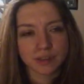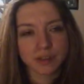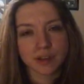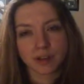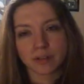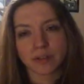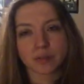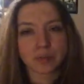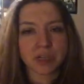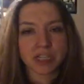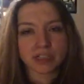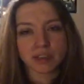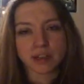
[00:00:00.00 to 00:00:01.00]
you know,
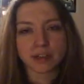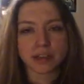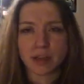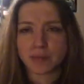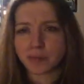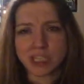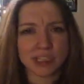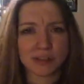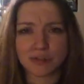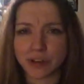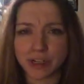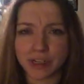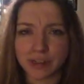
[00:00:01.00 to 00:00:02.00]
everybody's letter can be
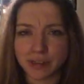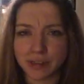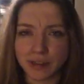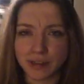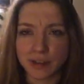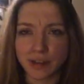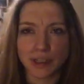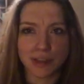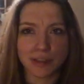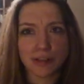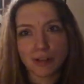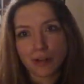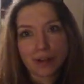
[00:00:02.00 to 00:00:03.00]
different. Like,
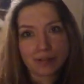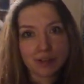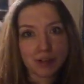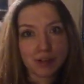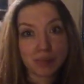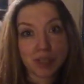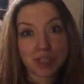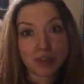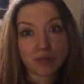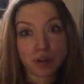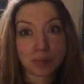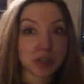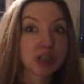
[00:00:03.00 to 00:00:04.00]
you don't have to do B's
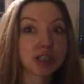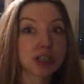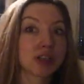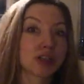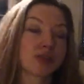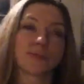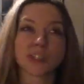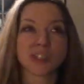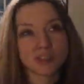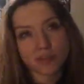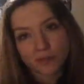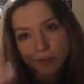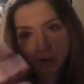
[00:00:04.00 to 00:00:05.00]
for books. You can do
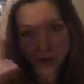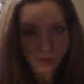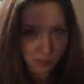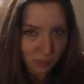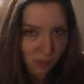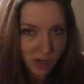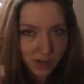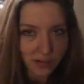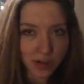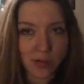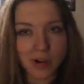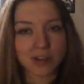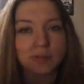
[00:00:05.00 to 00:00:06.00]
B's for whatever
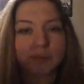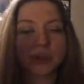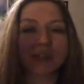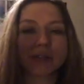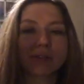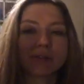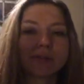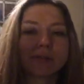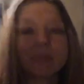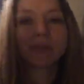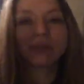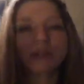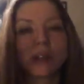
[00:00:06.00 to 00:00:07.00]
you want to do B
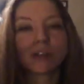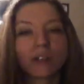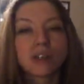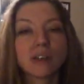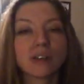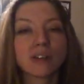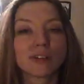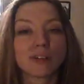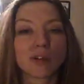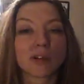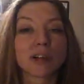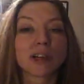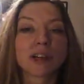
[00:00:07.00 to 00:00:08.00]

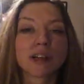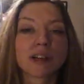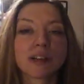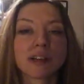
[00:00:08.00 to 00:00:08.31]
for.